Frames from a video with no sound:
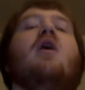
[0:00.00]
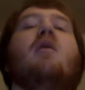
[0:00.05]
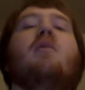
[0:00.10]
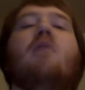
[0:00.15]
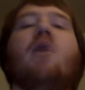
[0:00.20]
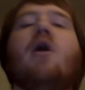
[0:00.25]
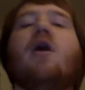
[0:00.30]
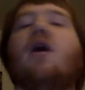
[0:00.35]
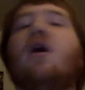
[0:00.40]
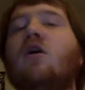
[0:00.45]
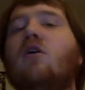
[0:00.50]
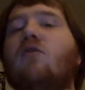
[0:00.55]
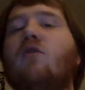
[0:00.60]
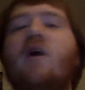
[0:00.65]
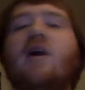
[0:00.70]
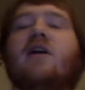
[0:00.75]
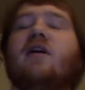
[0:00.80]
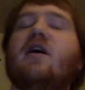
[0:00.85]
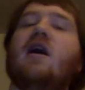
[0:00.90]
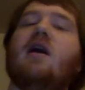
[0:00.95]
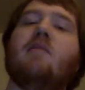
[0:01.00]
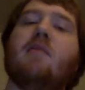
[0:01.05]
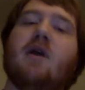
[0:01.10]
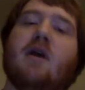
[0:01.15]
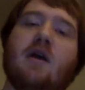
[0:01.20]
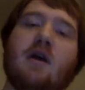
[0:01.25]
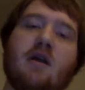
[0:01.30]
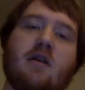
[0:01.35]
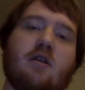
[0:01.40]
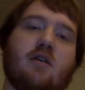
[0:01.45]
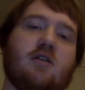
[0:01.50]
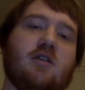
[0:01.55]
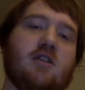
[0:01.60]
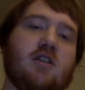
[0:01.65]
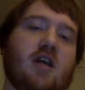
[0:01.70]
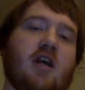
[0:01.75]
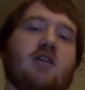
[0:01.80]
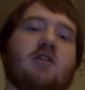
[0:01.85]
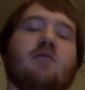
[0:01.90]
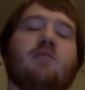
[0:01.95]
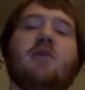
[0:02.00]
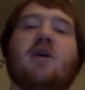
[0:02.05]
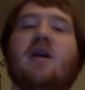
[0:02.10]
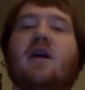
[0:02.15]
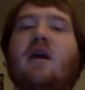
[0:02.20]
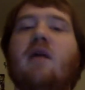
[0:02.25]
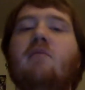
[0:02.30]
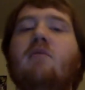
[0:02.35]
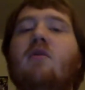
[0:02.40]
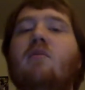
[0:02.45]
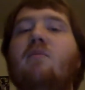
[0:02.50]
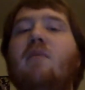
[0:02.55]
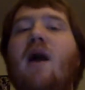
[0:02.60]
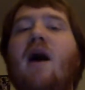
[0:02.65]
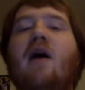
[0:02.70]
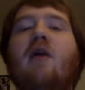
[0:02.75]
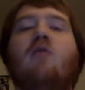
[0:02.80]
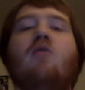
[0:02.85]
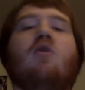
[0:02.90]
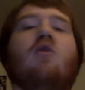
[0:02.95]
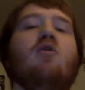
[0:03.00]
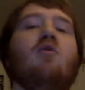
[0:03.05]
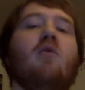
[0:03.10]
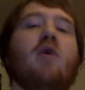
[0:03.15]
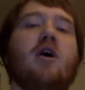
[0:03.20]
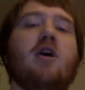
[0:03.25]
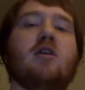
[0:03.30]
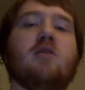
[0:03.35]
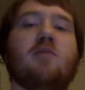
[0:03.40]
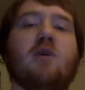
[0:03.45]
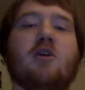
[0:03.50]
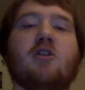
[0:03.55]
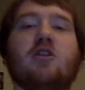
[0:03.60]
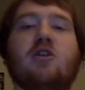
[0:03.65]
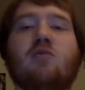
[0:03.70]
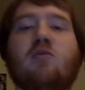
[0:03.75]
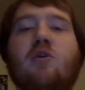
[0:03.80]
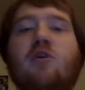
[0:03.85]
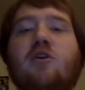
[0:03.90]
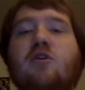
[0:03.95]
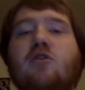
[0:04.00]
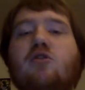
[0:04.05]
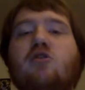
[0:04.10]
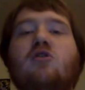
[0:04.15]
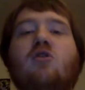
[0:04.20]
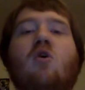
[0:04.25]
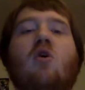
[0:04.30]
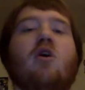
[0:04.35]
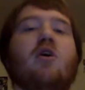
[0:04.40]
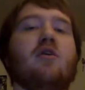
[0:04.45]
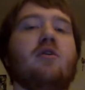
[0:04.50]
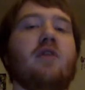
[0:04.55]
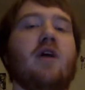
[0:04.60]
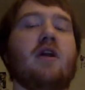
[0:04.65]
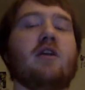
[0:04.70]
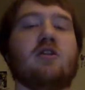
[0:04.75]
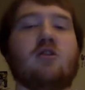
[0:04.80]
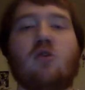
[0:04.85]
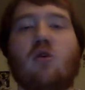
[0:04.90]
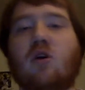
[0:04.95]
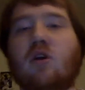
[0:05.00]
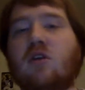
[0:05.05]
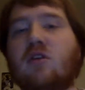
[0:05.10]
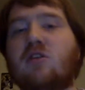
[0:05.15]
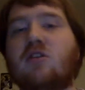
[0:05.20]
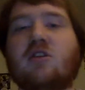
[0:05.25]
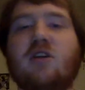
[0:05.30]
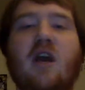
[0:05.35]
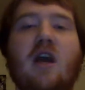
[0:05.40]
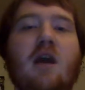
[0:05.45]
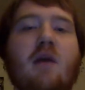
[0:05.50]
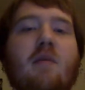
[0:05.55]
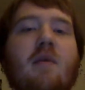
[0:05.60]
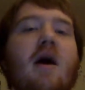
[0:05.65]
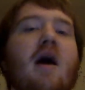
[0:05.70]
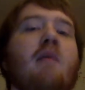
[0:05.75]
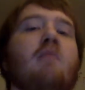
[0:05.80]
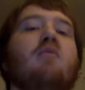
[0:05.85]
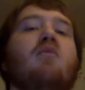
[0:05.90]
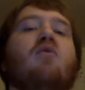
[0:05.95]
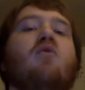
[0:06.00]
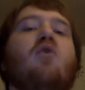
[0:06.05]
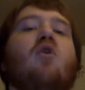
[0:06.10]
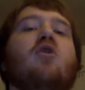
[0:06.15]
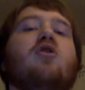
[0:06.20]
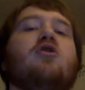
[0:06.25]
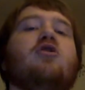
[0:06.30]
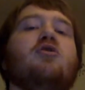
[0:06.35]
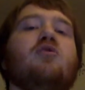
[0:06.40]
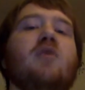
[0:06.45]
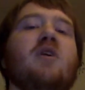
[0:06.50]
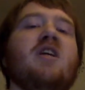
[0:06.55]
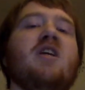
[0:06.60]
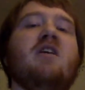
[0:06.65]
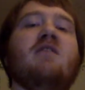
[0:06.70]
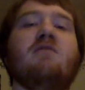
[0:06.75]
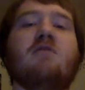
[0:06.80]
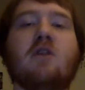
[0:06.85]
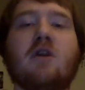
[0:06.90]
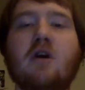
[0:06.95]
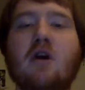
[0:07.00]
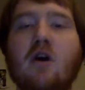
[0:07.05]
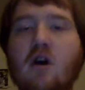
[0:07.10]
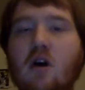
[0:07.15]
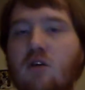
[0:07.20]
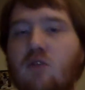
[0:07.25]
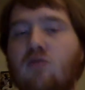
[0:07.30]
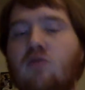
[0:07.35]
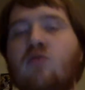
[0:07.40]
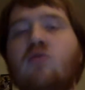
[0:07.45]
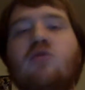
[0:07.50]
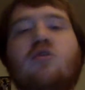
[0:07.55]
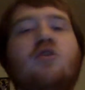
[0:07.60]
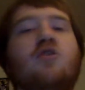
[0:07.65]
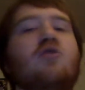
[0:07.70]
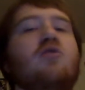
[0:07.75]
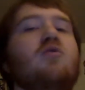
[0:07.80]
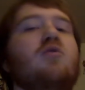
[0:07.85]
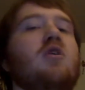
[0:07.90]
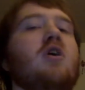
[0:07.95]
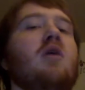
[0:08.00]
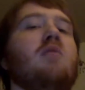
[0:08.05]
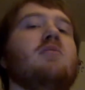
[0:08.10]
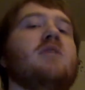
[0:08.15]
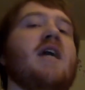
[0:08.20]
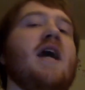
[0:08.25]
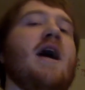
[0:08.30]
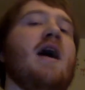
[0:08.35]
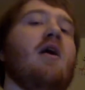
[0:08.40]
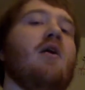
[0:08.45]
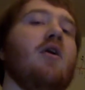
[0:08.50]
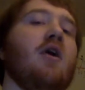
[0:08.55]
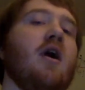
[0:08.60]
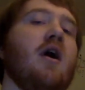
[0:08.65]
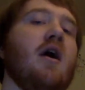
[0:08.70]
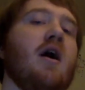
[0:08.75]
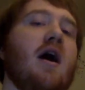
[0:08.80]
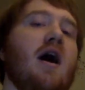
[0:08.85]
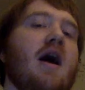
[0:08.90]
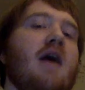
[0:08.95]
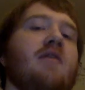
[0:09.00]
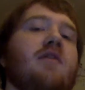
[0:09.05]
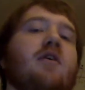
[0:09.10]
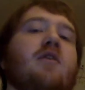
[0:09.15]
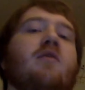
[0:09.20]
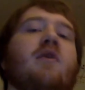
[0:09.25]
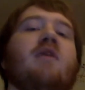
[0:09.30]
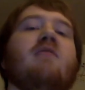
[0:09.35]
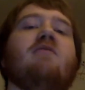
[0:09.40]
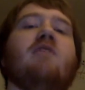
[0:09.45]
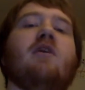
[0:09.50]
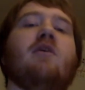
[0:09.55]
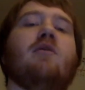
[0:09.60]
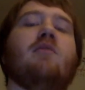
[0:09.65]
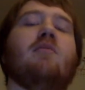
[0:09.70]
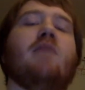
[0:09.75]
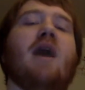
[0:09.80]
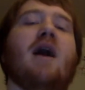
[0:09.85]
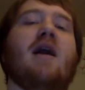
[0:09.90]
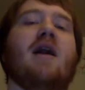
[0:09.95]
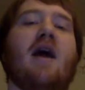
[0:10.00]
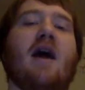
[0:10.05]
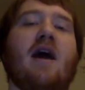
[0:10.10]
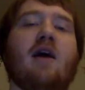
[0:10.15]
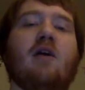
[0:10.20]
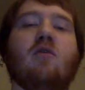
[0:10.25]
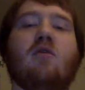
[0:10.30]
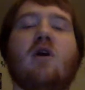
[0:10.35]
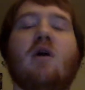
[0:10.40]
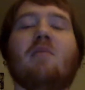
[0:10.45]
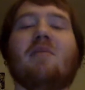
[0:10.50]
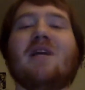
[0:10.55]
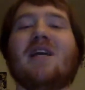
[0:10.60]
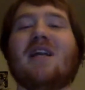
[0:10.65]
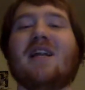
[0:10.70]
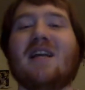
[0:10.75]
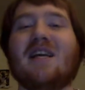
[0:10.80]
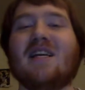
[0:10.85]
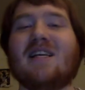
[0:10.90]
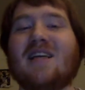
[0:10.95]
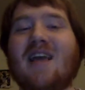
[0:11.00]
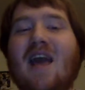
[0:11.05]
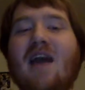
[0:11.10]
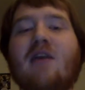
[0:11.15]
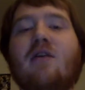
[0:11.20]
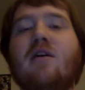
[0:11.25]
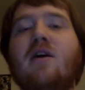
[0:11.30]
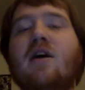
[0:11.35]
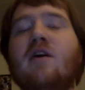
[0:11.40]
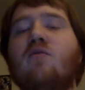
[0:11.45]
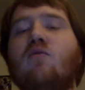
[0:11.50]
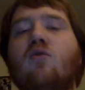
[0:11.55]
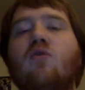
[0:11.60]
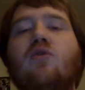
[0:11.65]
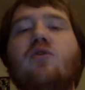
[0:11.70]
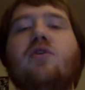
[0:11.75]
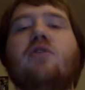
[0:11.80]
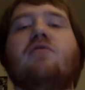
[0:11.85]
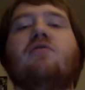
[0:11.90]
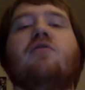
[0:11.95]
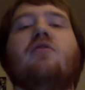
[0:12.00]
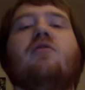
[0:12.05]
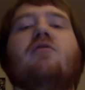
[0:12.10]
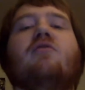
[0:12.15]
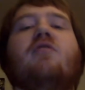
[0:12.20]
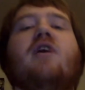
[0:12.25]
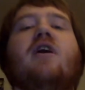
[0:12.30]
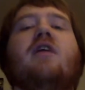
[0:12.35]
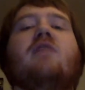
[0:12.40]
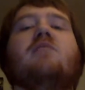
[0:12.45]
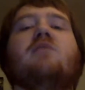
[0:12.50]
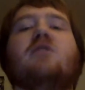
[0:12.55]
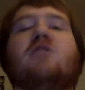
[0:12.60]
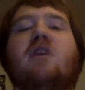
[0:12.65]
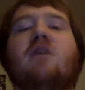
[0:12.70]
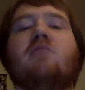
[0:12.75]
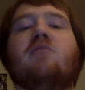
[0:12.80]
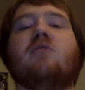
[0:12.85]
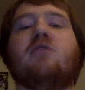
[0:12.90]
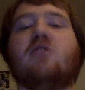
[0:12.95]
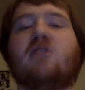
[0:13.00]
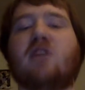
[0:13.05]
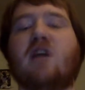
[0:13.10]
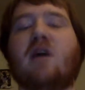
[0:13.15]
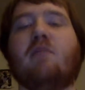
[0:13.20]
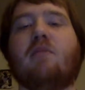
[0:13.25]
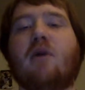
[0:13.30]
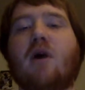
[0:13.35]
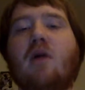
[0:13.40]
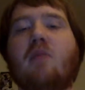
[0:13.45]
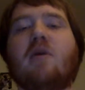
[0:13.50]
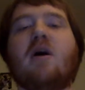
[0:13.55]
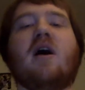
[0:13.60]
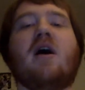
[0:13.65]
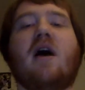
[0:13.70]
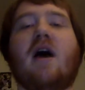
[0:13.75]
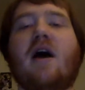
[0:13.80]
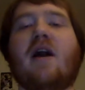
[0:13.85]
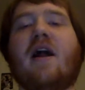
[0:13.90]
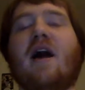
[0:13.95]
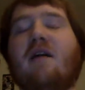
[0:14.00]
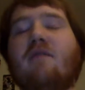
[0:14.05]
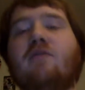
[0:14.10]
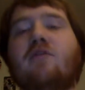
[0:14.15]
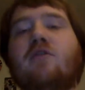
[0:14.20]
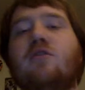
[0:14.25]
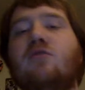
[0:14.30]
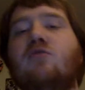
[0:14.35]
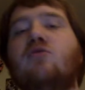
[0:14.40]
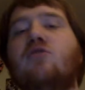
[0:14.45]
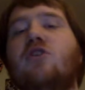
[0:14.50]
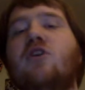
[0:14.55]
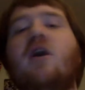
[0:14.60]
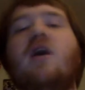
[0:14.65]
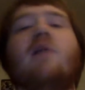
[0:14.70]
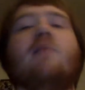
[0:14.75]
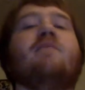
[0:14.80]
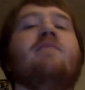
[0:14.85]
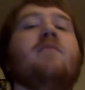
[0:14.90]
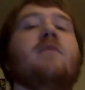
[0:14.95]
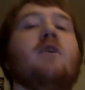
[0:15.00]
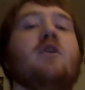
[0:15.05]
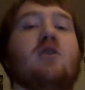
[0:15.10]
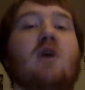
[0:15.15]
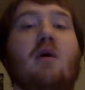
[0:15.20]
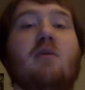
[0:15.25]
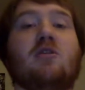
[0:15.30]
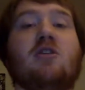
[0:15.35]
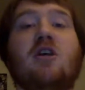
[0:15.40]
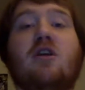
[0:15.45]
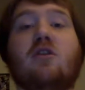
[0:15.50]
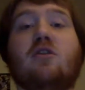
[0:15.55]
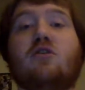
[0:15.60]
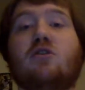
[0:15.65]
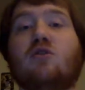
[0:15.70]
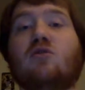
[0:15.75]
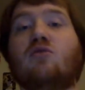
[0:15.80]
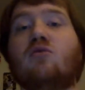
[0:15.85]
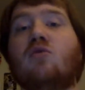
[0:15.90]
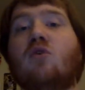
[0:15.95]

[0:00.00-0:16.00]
But a great game in the sense of being able to battle all the way, especially when your starter that started this game and brought you even through two comes out, and the great veteran Pat Nagle coming in again in relief for the Phantoms is able to step up and have a huge game. So I would say the two